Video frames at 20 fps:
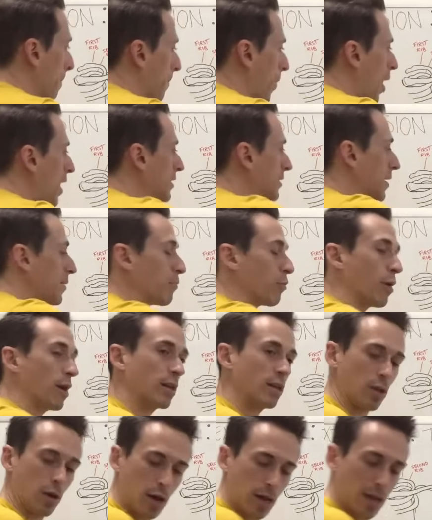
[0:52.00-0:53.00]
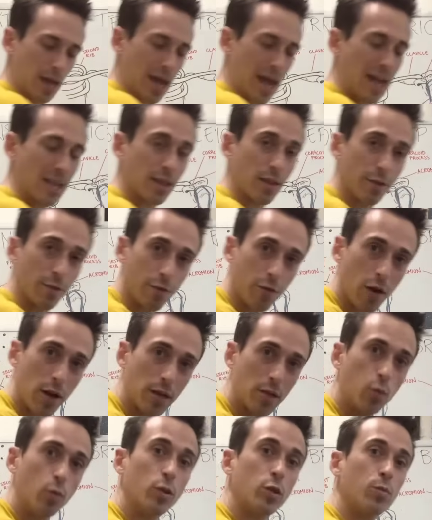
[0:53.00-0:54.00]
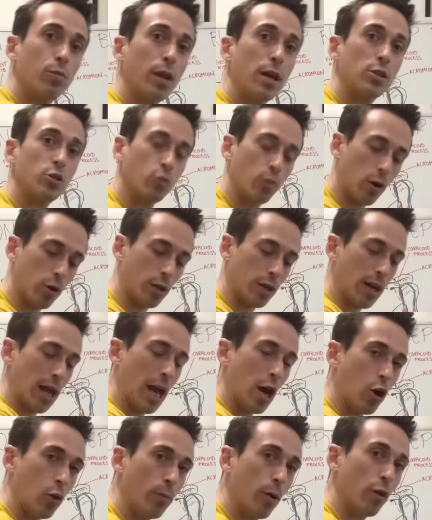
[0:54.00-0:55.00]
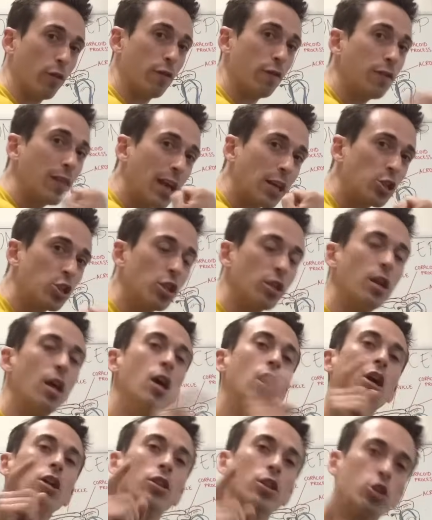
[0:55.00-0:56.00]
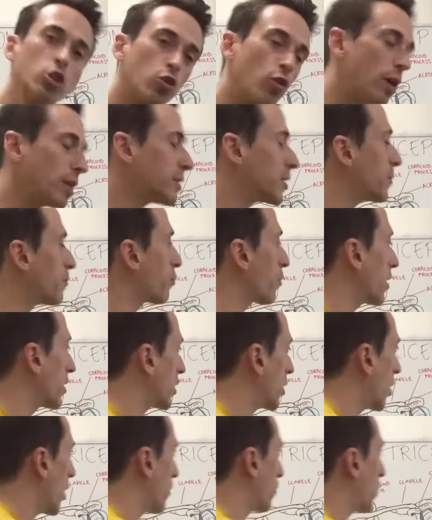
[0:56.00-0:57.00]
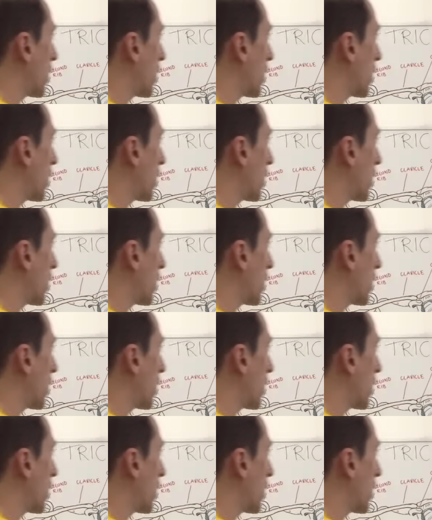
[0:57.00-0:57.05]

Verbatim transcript: bicep brachii at the front, which plays a role in elbow flexion. The tricep brachii